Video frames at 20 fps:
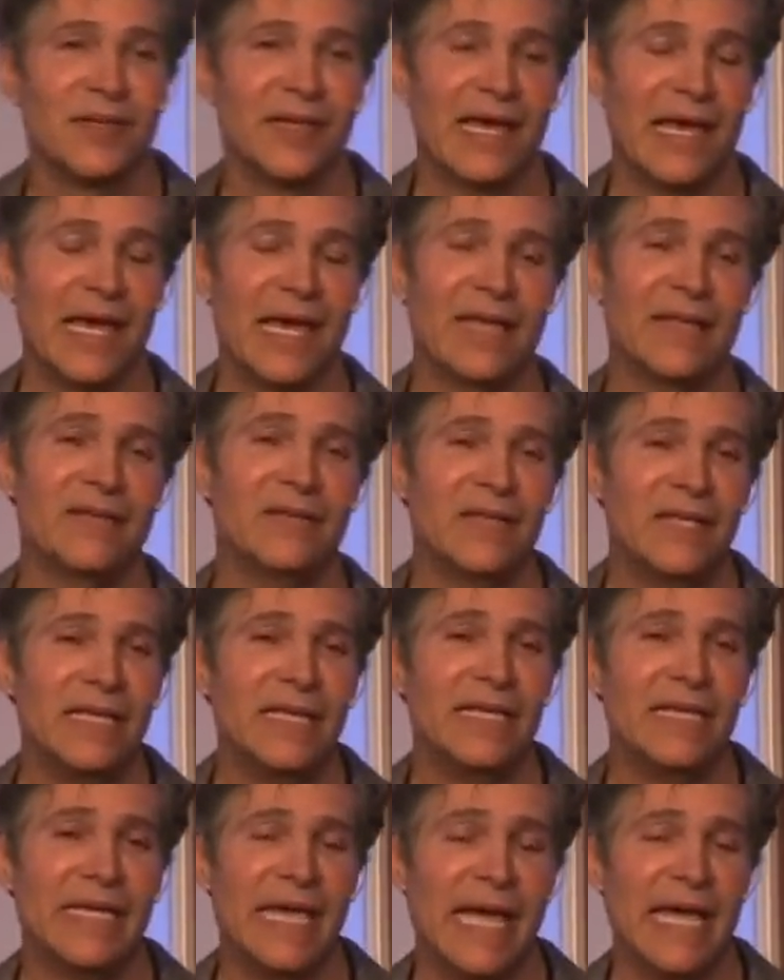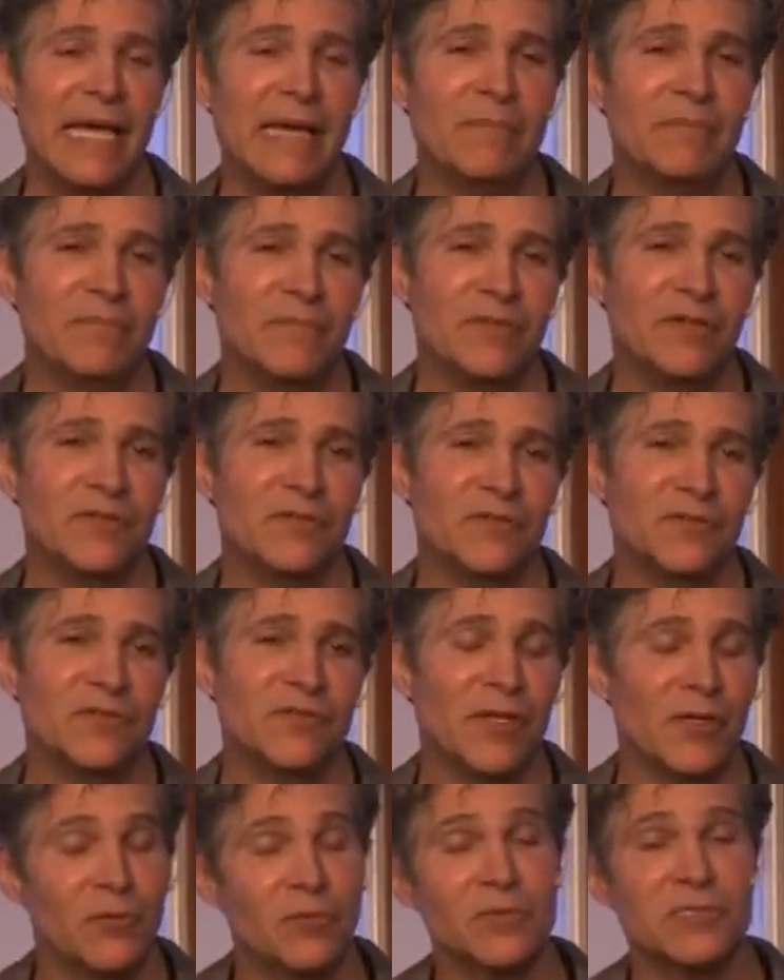And he came.
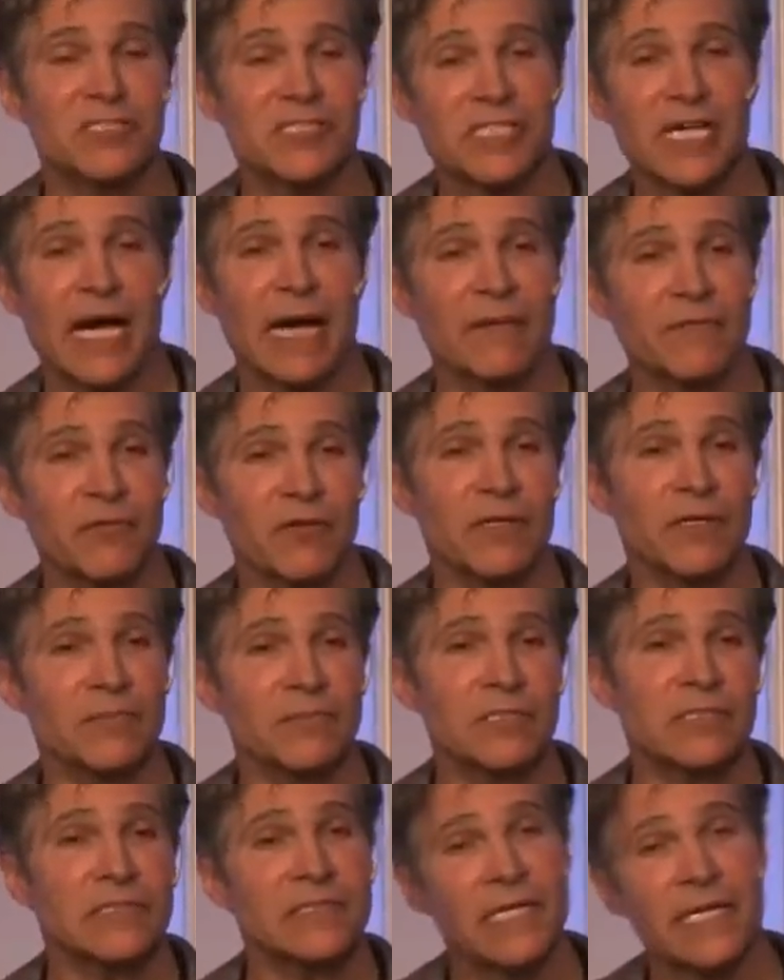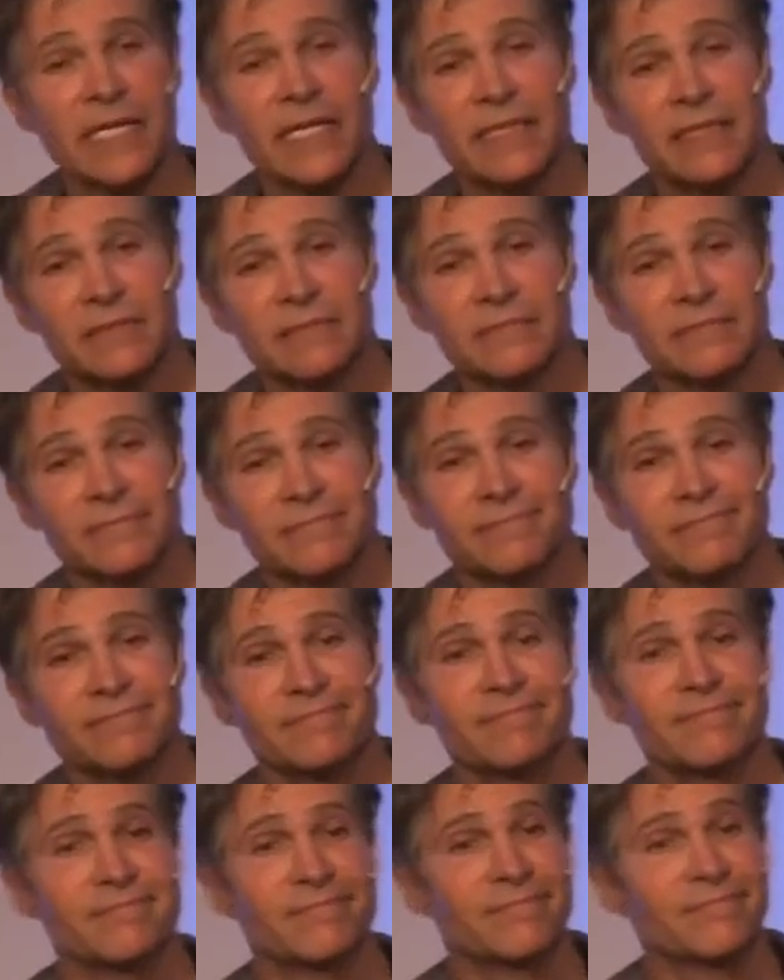It was time for him to say,
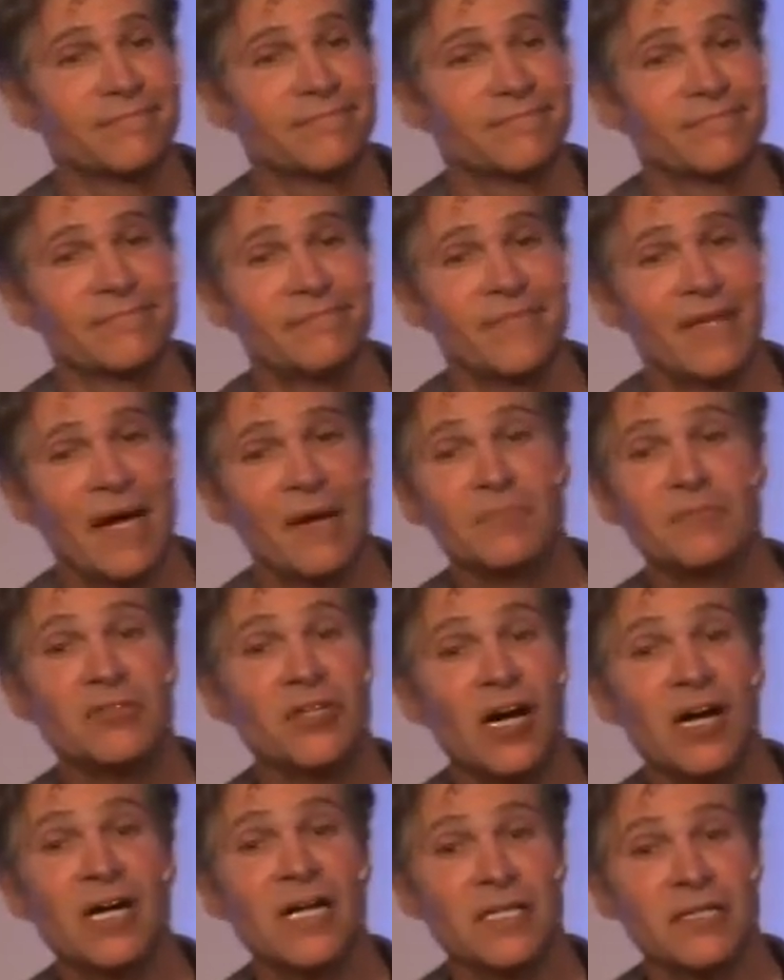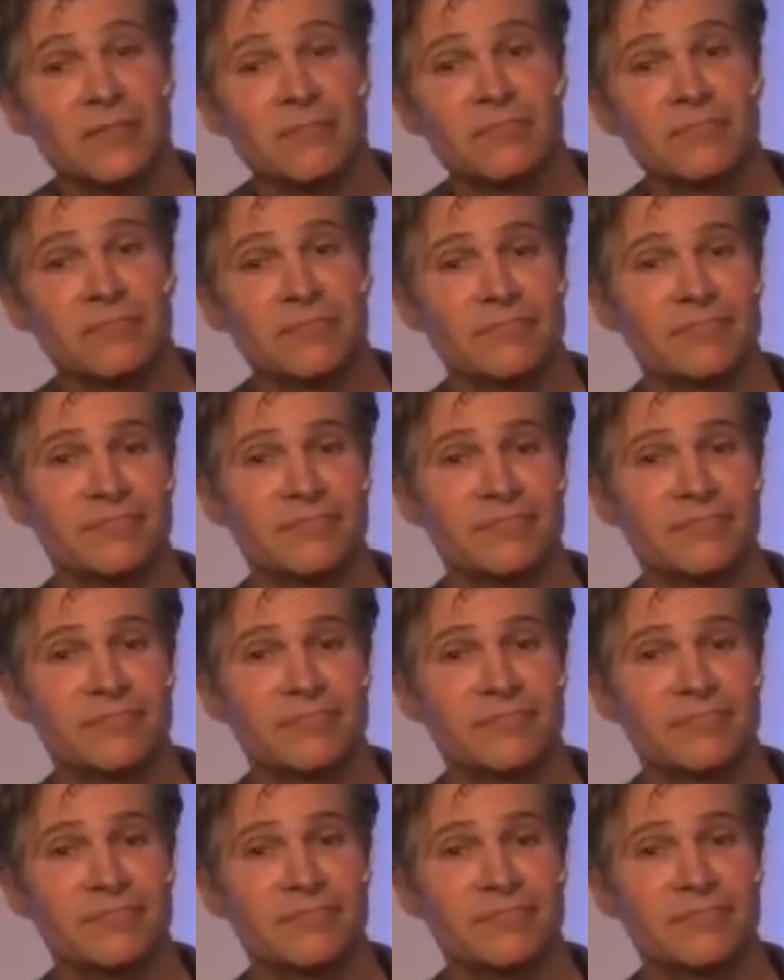I'm done.